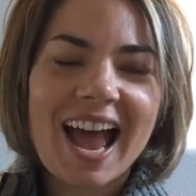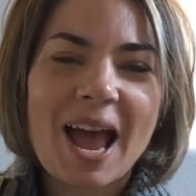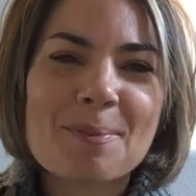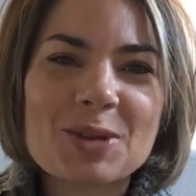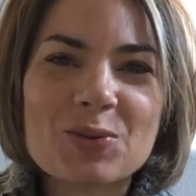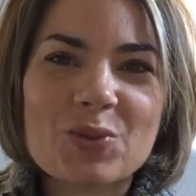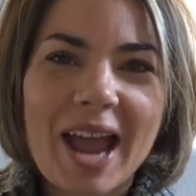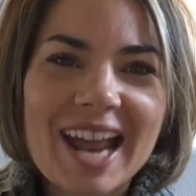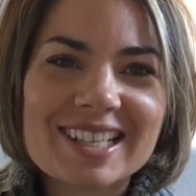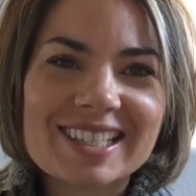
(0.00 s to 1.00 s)
Happy
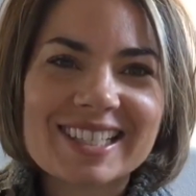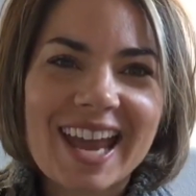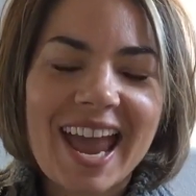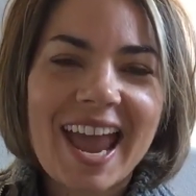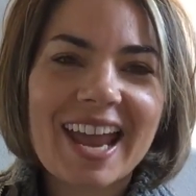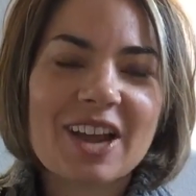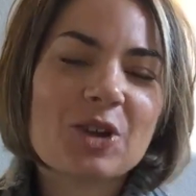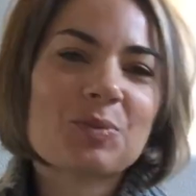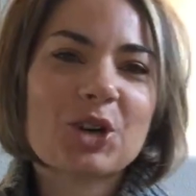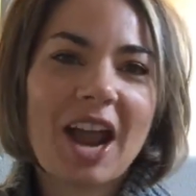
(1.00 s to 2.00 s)
Wednesday. I
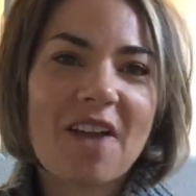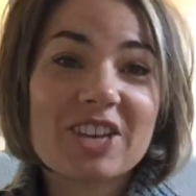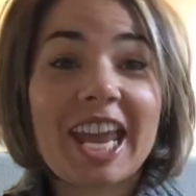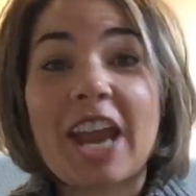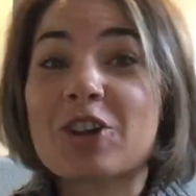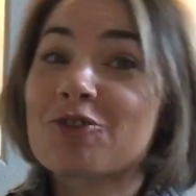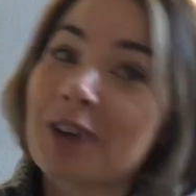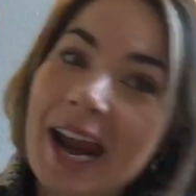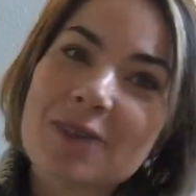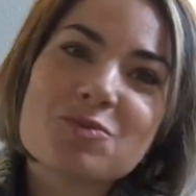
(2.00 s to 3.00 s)
hope you're having a
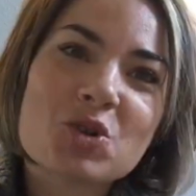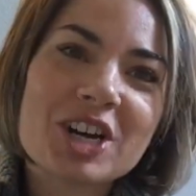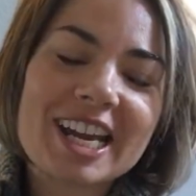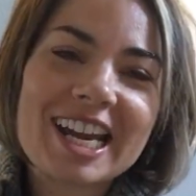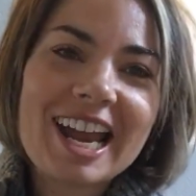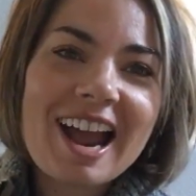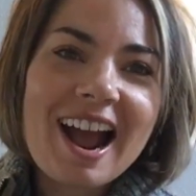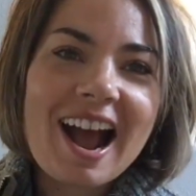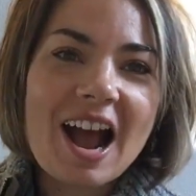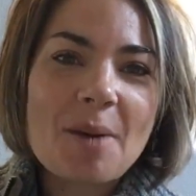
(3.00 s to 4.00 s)
great morning.
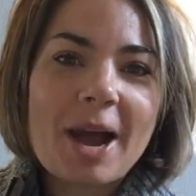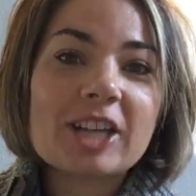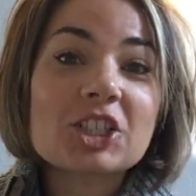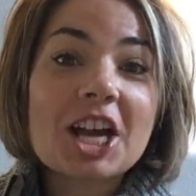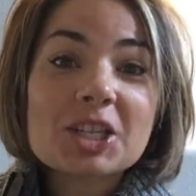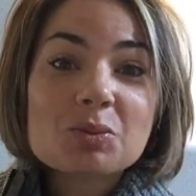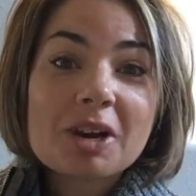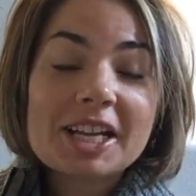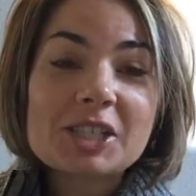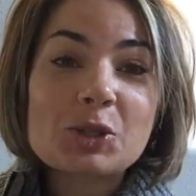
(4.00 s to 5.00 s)
Um, I just
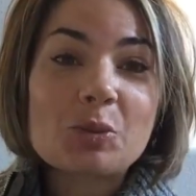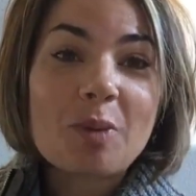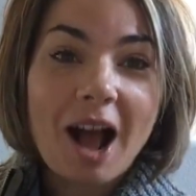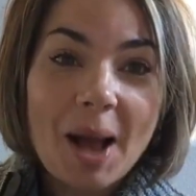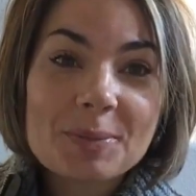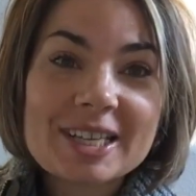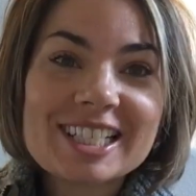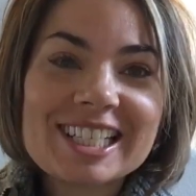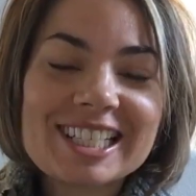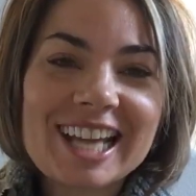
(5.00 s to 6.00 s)
wanted to pop in
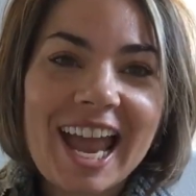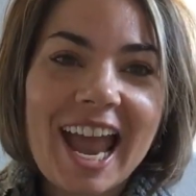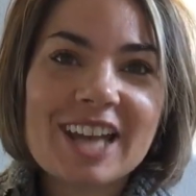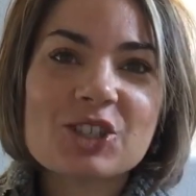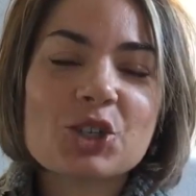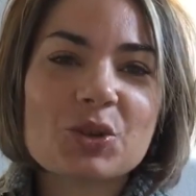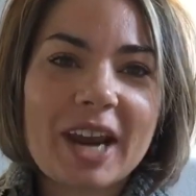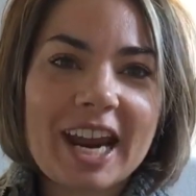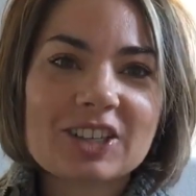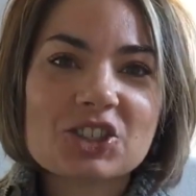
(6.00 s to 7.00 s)
today to
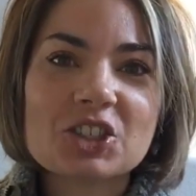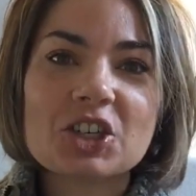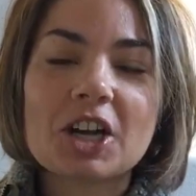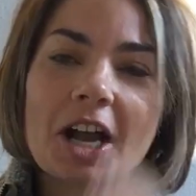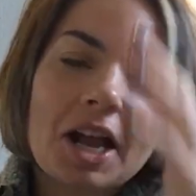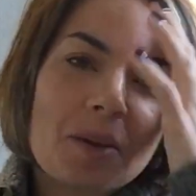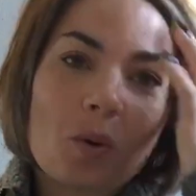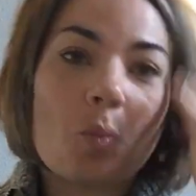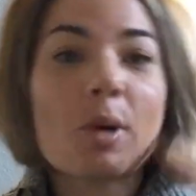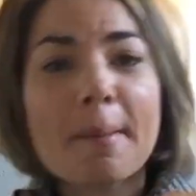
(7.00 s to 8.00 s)
answer um,
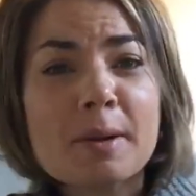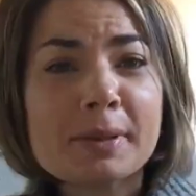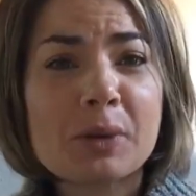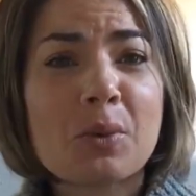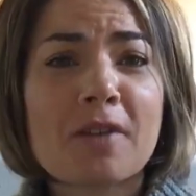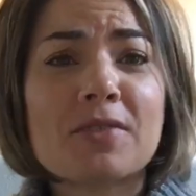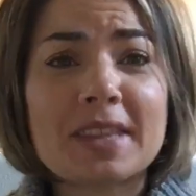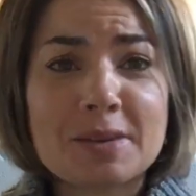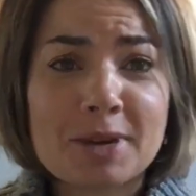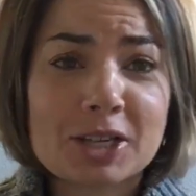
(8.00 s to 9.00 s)
probably one of
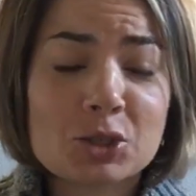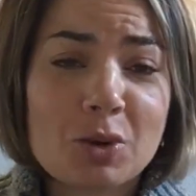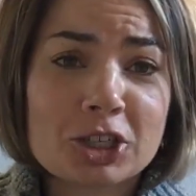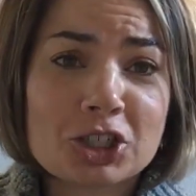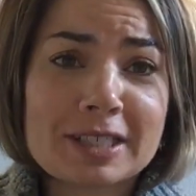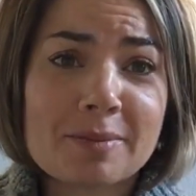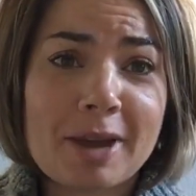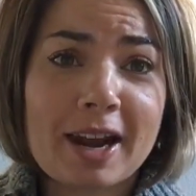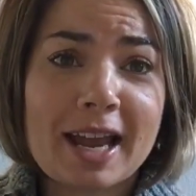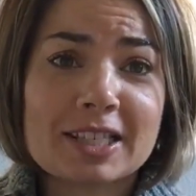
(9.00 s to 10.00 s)
the biggest questions
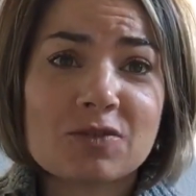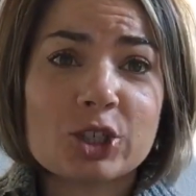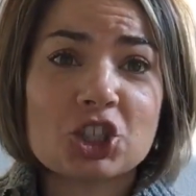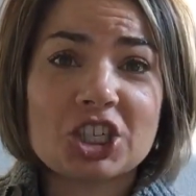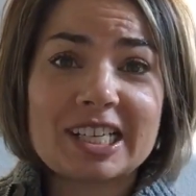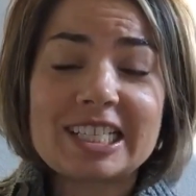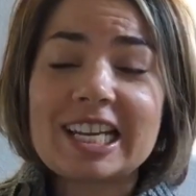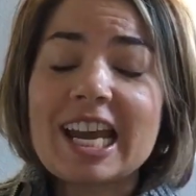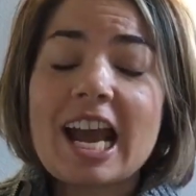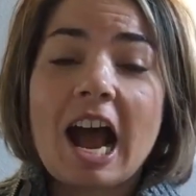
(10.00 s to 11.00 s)
about SVGs
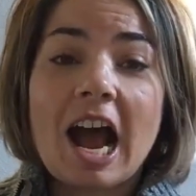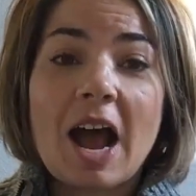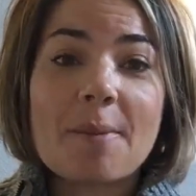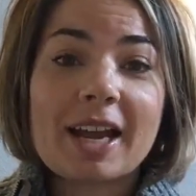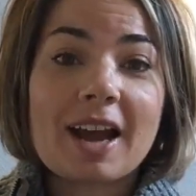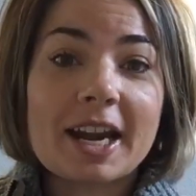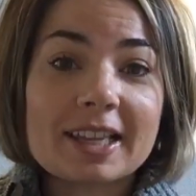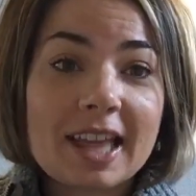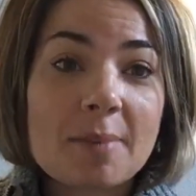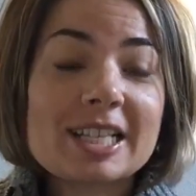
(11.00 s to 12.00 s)
um, and
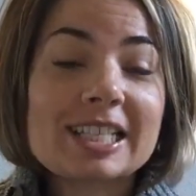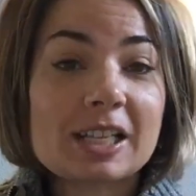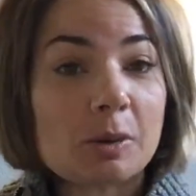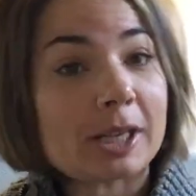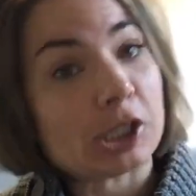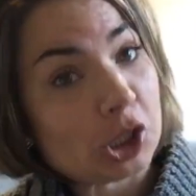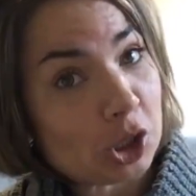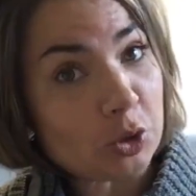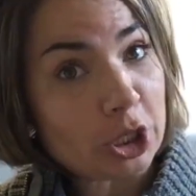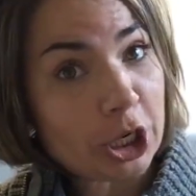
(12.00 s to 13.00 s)
cutting them in Silhouette
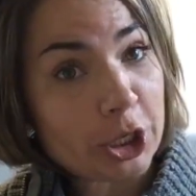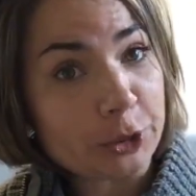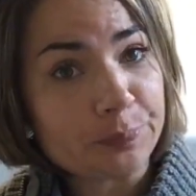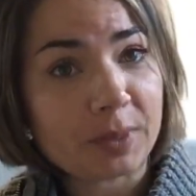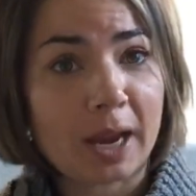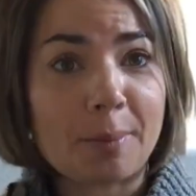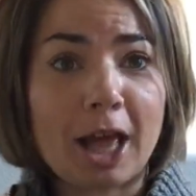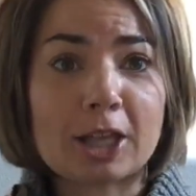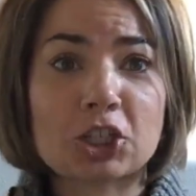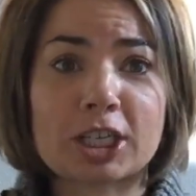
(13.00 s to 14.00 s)
Studio. I
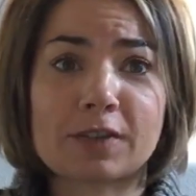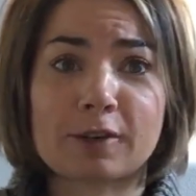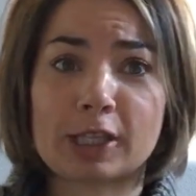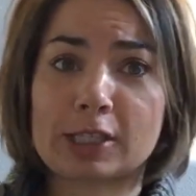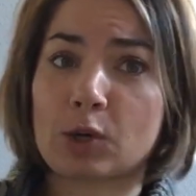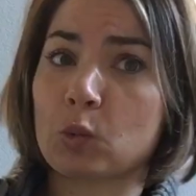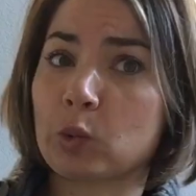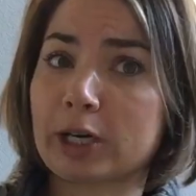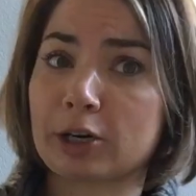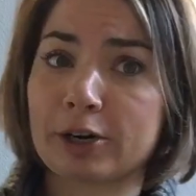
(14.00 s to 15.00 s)
apologize for this
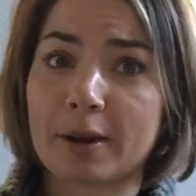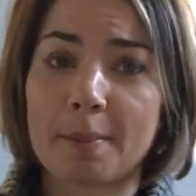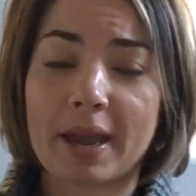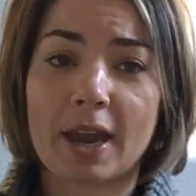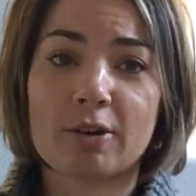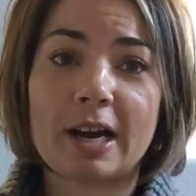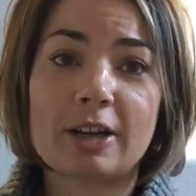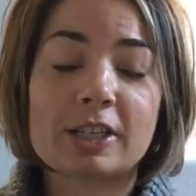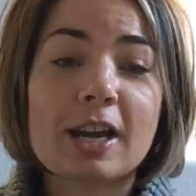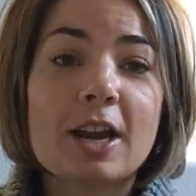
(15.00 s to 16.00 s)
weird
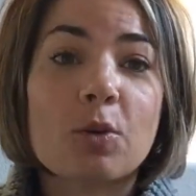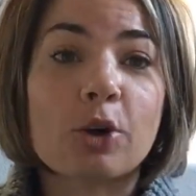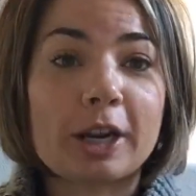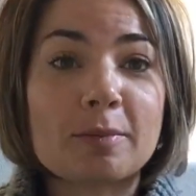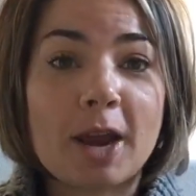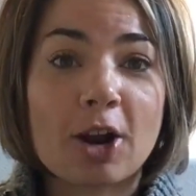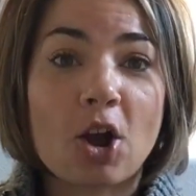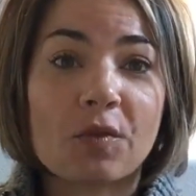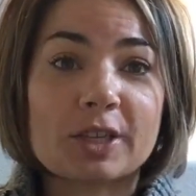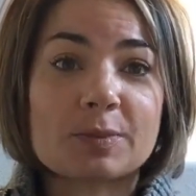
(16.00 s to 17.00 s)
background. We're in my
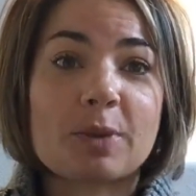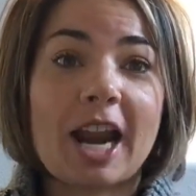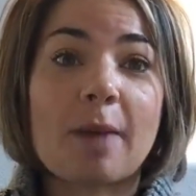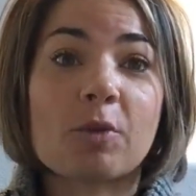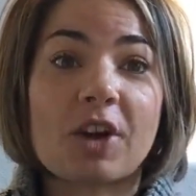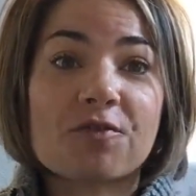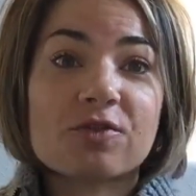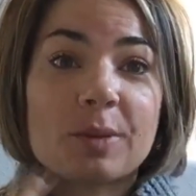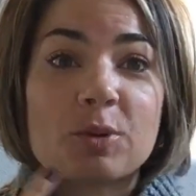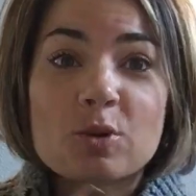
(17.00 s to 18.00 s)
office, but I'm going to
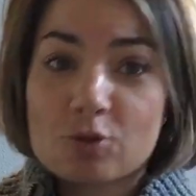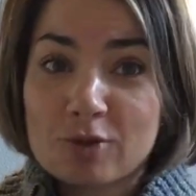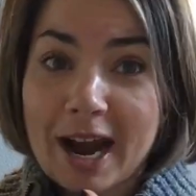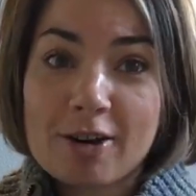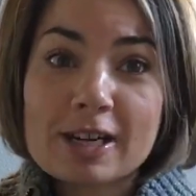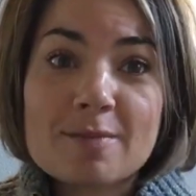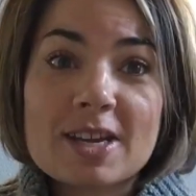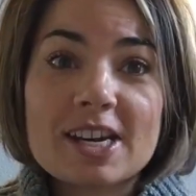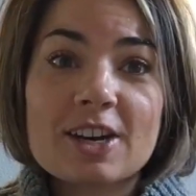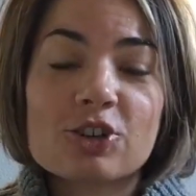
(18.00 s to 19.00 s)
flip you around in a
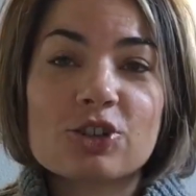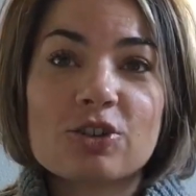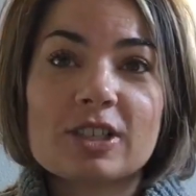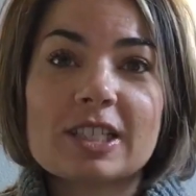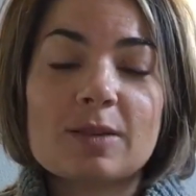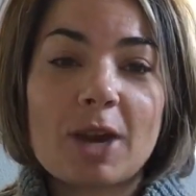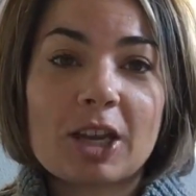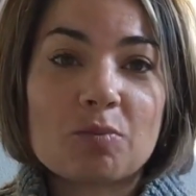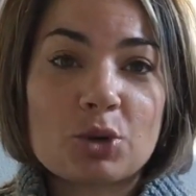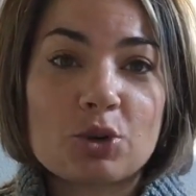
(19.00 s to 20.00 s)
minute here so you can see my
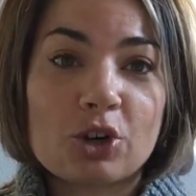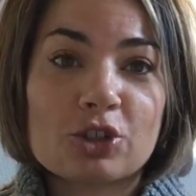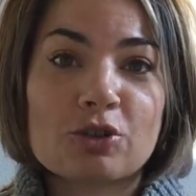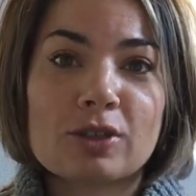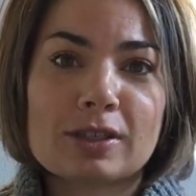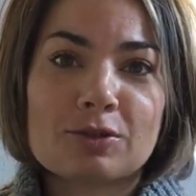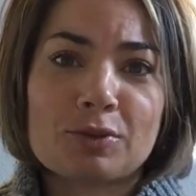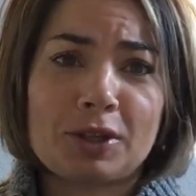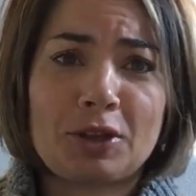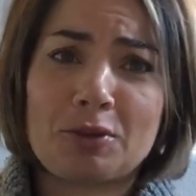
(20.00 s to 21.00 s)
computer. So this is
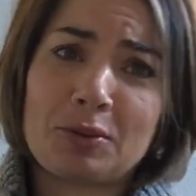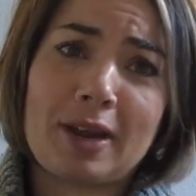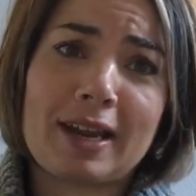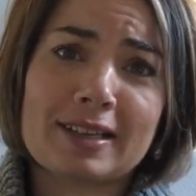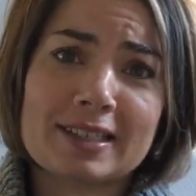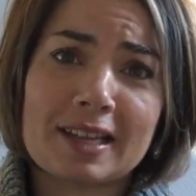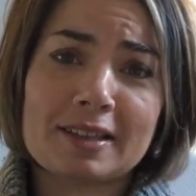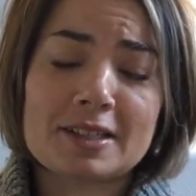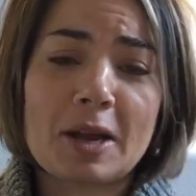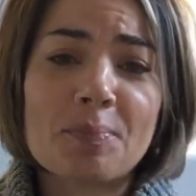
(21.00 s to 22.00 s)
really the only way I can set
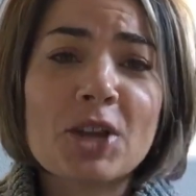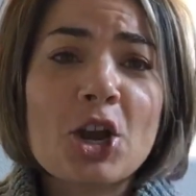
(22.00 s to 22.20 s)
this up.